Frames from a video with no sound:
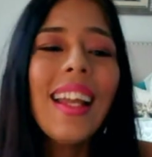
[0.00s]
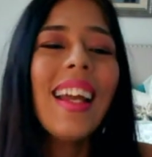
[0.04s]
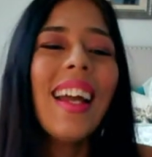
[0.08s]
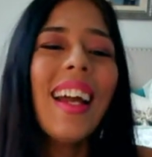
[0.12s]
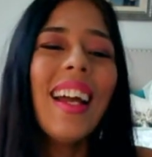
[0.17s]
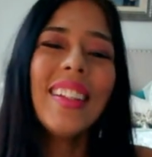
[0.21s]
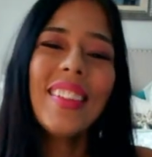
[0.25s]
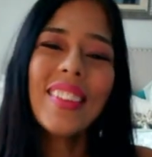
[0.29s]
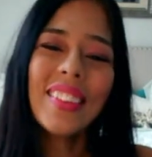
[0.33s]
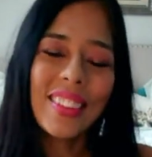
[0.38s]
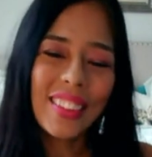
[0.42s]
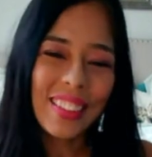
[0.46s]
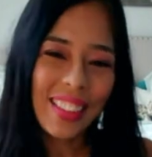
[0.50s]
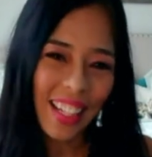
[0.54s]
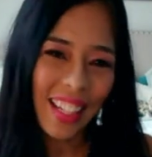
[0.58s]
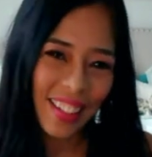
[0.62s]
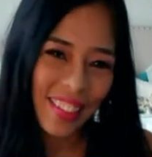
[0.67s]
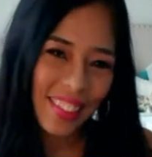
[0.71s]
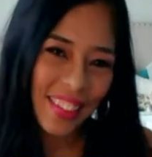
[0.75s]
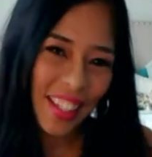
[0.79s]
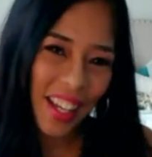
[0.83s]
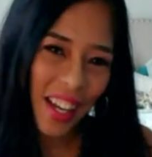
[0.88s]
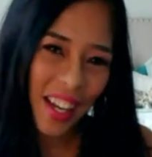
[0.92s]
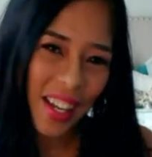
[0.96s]
And until
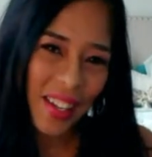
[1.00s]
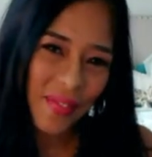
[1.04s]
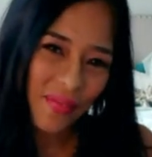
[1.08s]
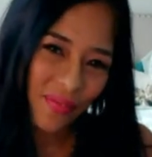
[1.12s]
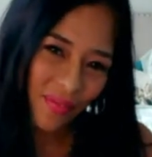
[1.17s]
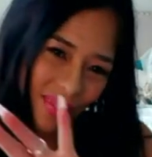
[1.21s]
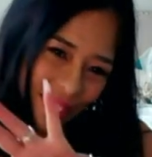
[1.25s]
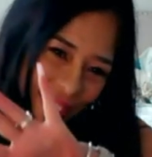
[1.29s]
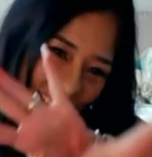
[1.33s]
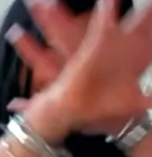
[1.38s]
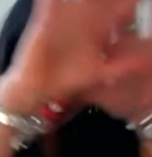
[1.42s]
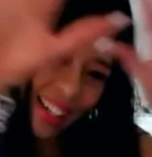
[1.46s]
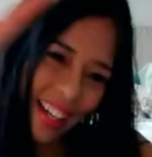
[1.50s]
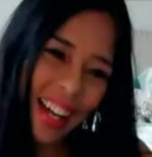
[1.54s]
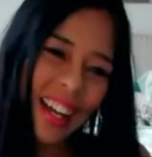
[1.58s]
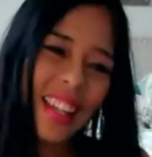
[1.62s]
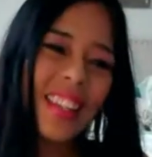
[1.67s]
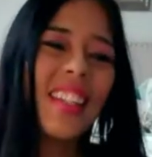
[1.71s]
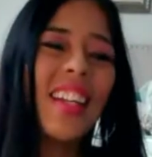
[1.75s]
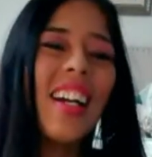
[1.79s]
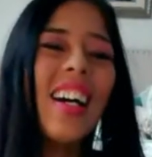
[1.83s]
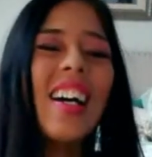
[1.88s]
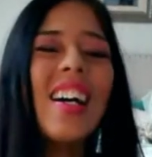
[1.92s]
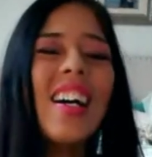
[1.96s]
next time,
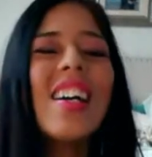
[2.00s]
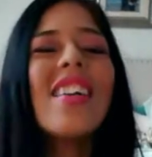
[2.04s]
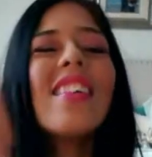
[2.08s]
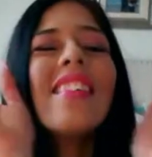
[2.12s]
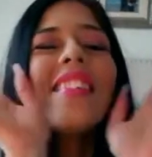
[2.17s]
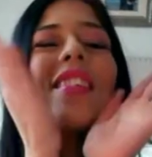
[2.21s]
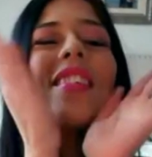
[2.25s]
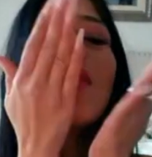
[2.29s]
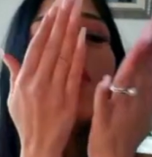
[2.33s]
adios.